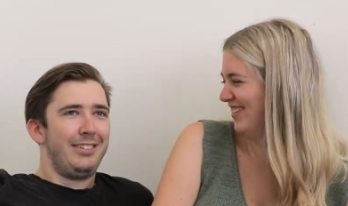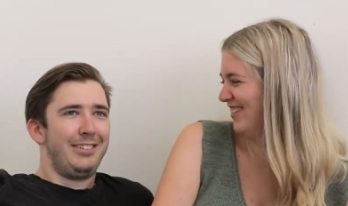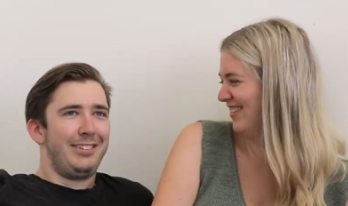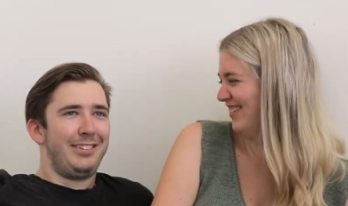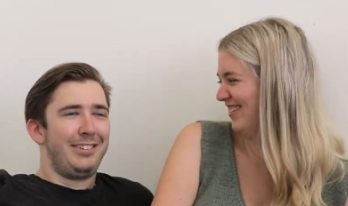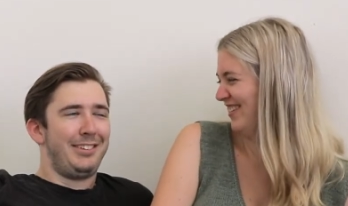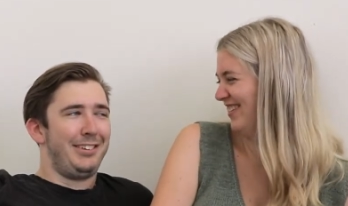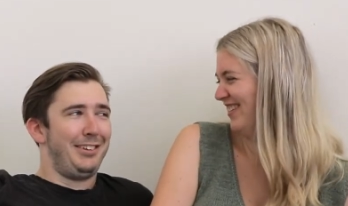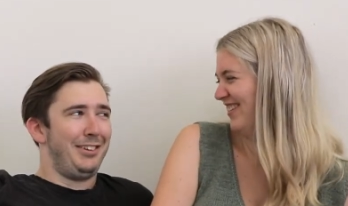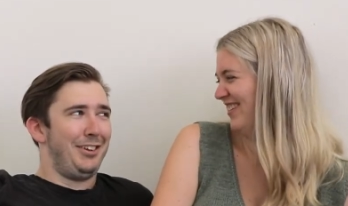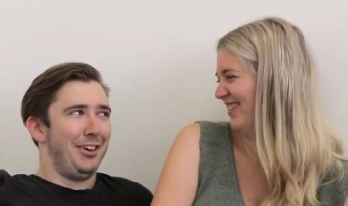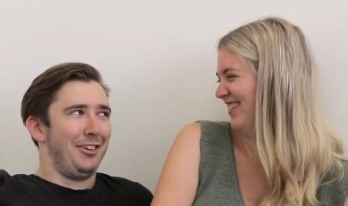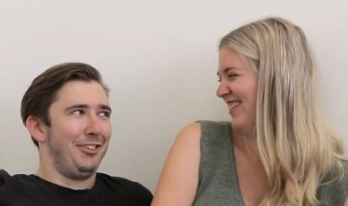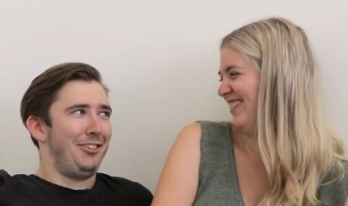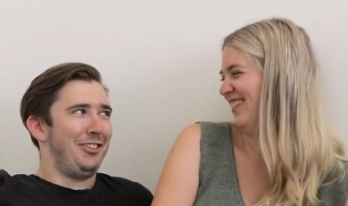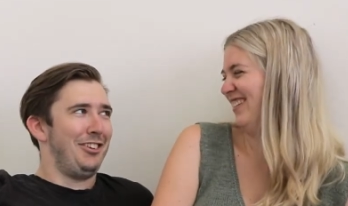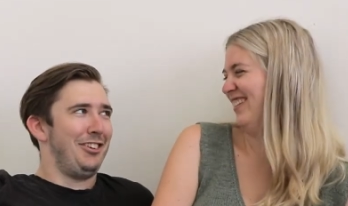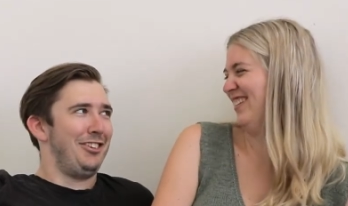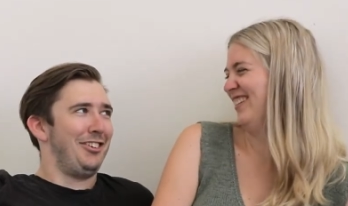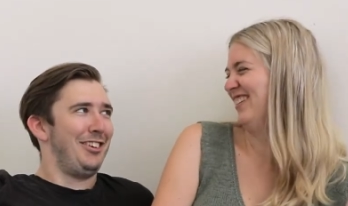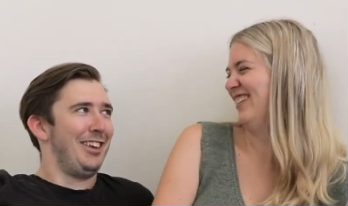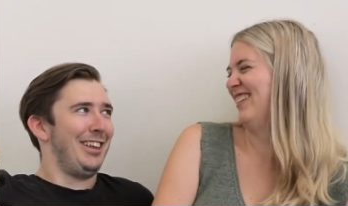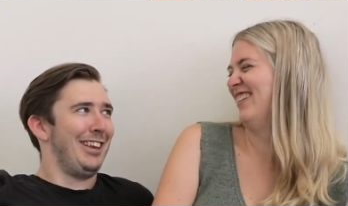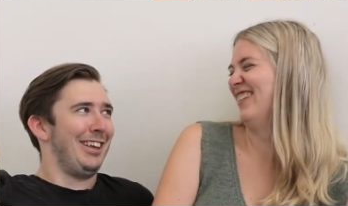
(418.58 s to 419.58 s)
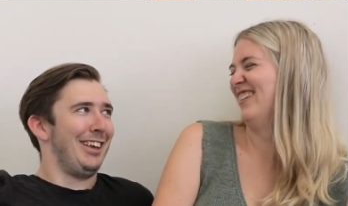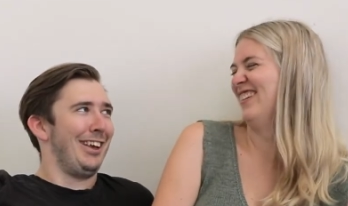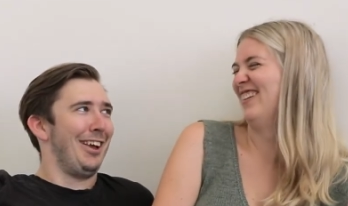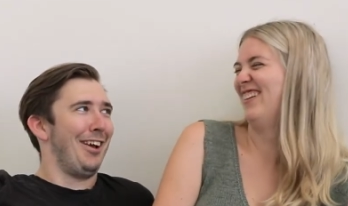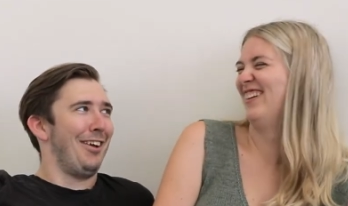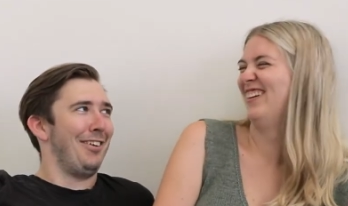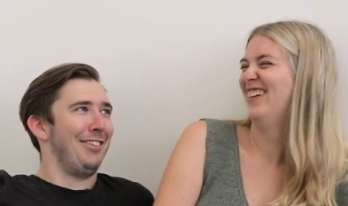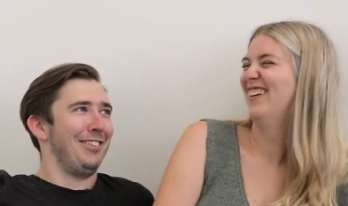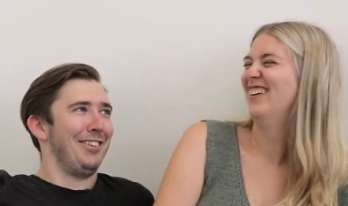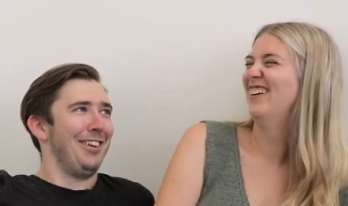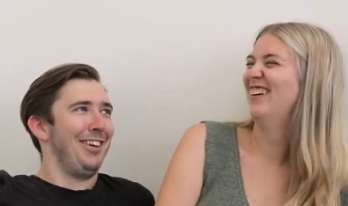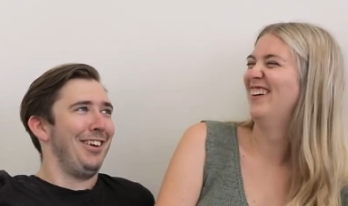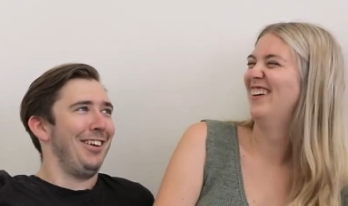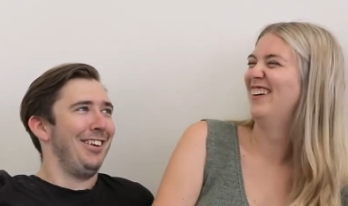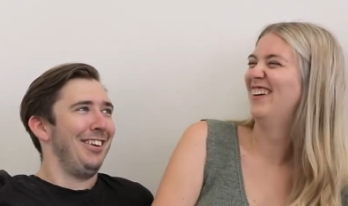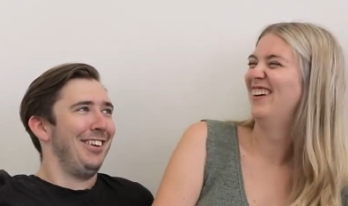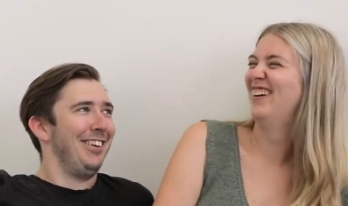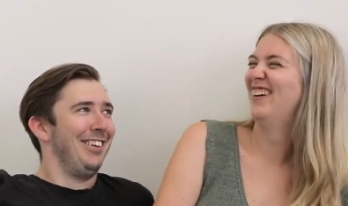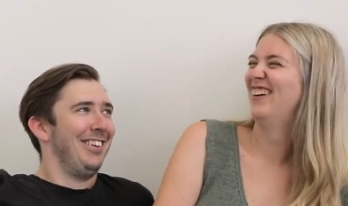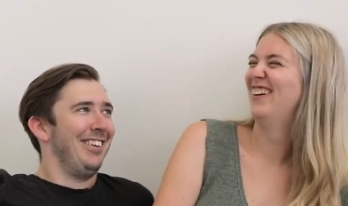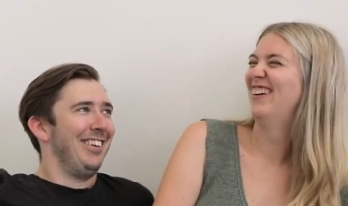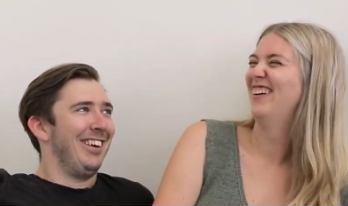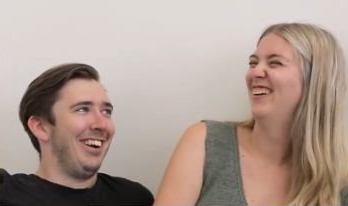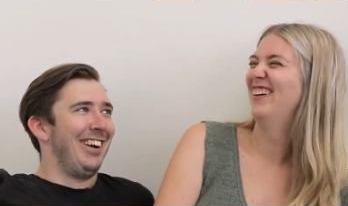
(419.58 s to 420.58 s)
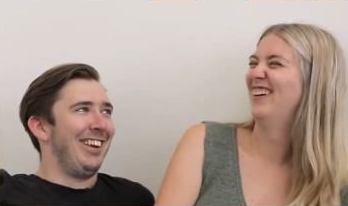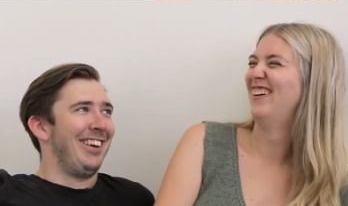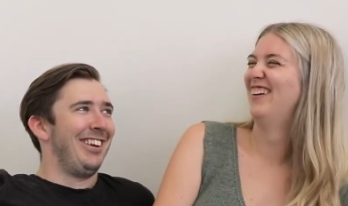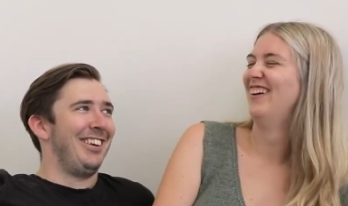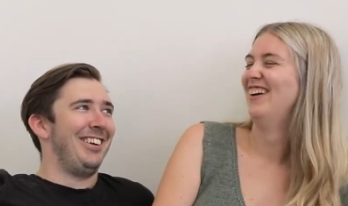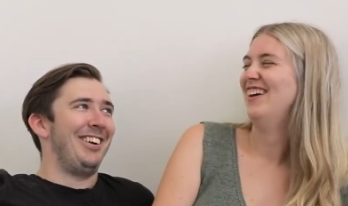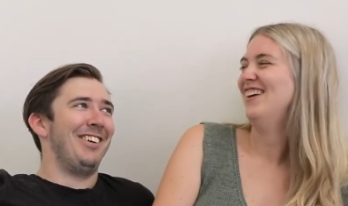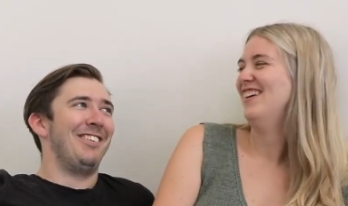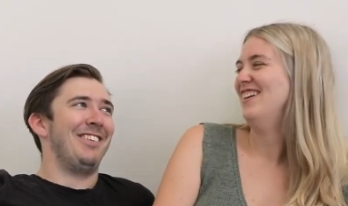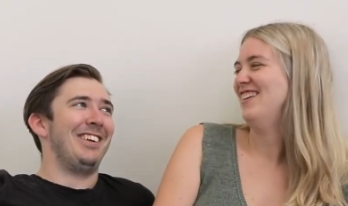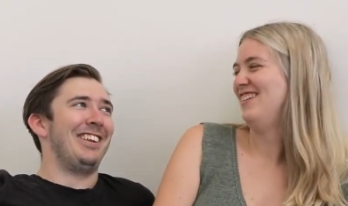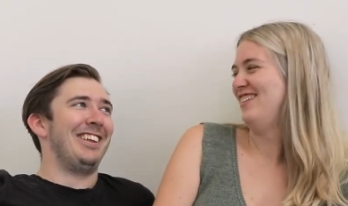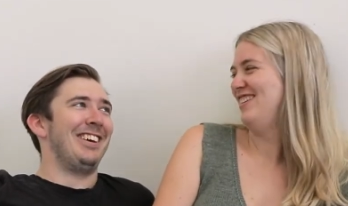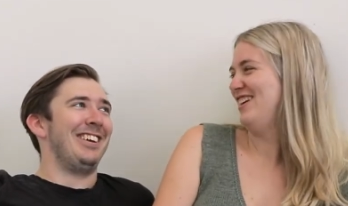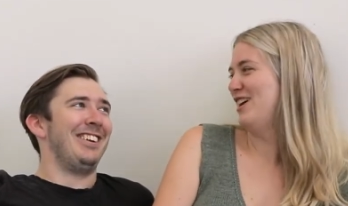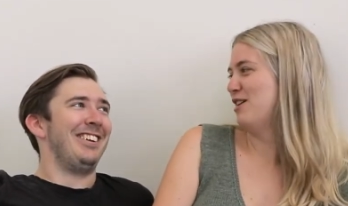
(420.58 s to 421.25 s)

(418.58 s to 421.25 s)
Speaker 1: it's dodgy shit that goes on. I don't know whether.